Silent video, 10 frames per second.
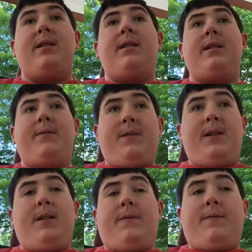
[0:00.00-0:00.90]

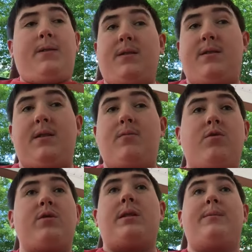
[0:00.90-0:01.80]
If
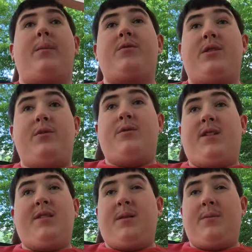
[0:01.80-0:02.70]
someone comes up to you and
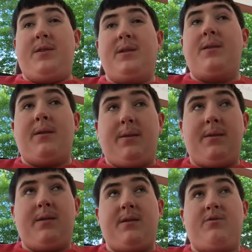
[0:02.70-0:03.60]
says something
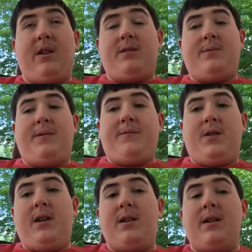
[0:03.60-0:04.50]
trying to be
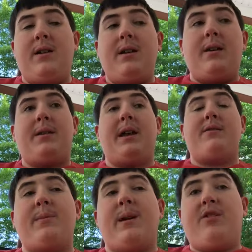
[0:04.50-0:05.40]
funny that
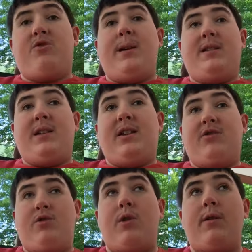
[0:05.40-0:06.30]
makes you mad,
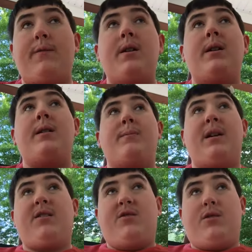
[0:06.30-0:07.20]
ticks you off,
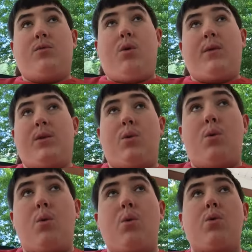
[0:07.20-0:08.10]
makes you worry,
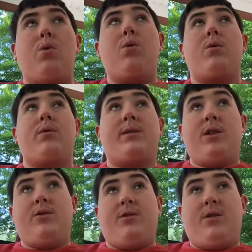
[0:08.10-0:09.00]
or
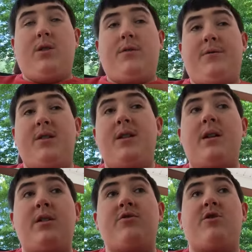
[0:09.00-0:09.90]
get on your nerves,
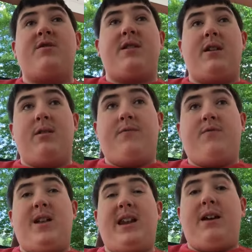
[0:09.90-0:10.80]
just tell them
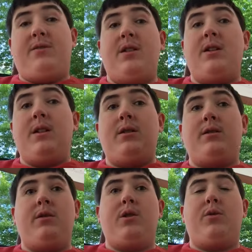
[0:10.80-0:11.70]
flat out
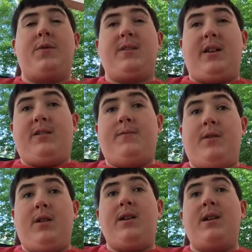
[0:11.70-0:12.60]
you don't think that's
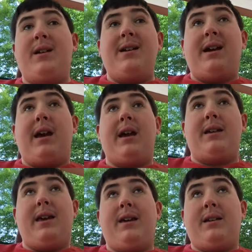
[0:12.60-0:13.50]
funny,
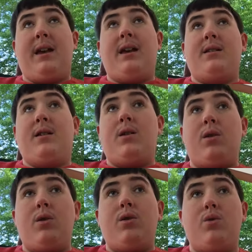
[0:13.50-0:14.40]
and
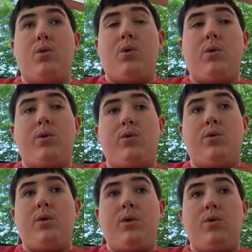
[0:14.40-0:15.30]
you're
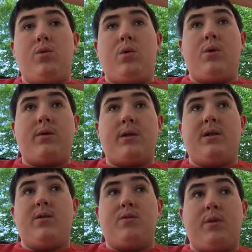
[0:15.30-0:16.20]

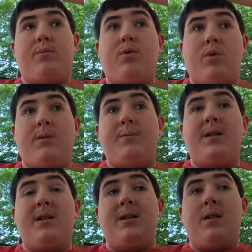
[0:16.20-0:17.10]
gonna report
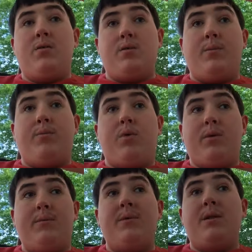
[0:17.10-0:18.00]

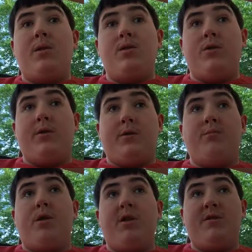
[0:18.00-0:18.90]
them to your
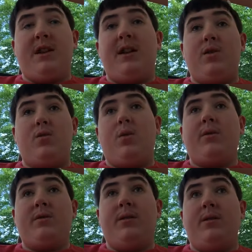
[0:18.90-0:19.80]
boss and or
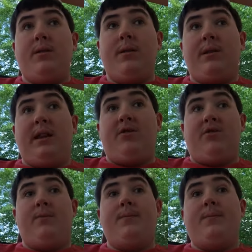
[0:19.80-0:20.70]
teacher.